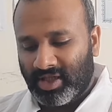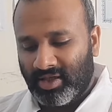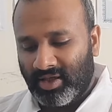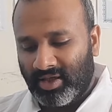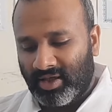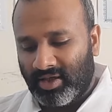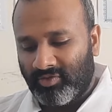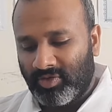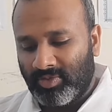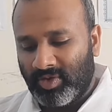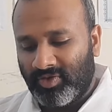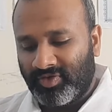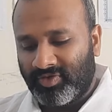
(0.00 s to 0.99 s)

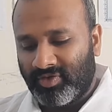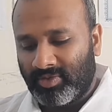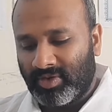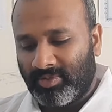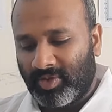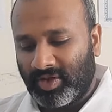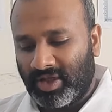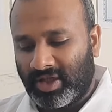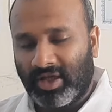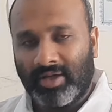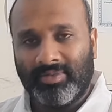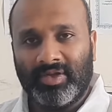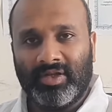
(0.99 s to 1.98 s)
removes from the body
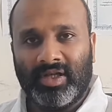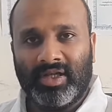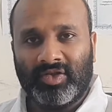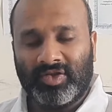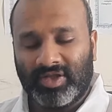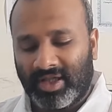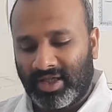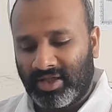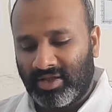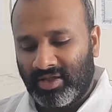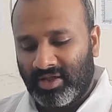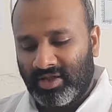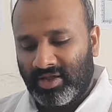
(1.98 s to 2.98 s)
carbon
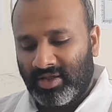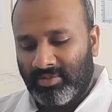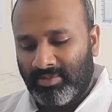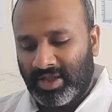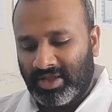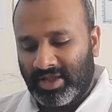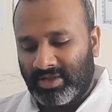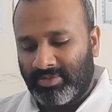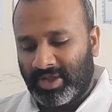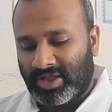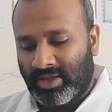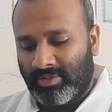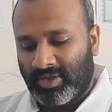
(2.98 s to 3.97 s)
dioxide, maintains
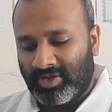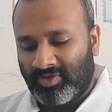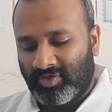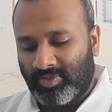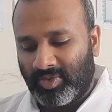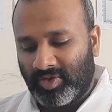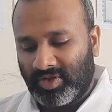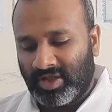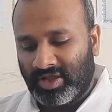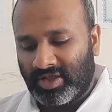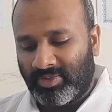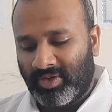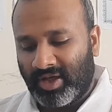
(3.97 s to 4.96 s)
metabolism of the body,
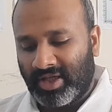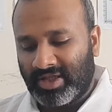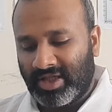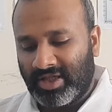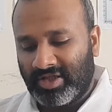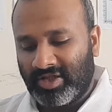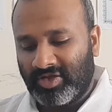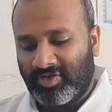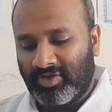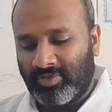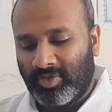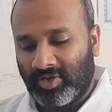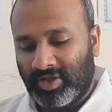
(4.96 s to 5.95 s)
supplies energy to
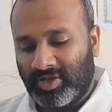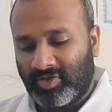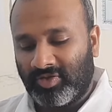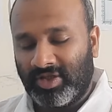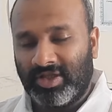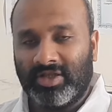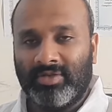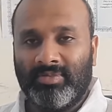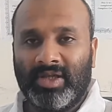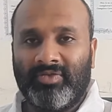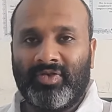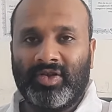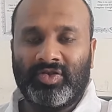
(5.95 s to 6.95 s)
the body. So these are the
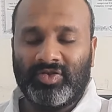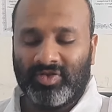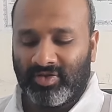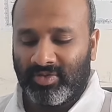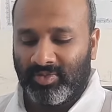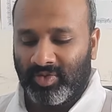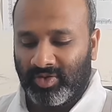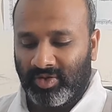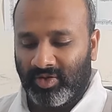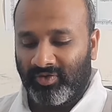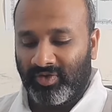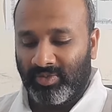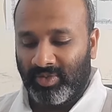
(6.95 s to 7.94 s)
main functions of
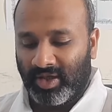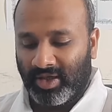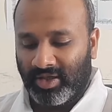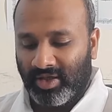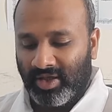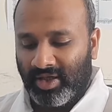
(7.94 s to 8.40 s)
the blood.